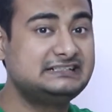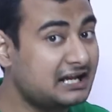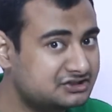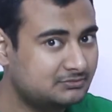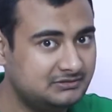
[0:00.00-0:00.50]

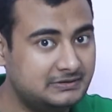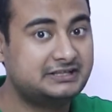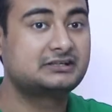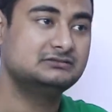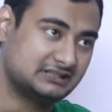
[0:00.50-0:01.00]
tangibly
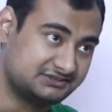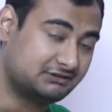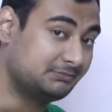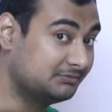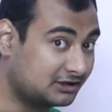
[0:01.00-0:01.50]
better that's
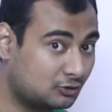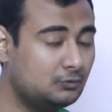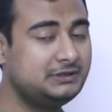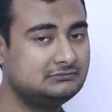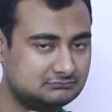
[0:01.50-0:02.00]
what people are
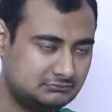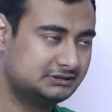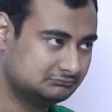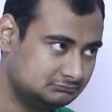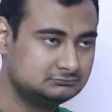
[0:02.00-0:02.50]
hoping
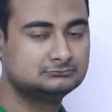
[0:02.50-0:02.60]
but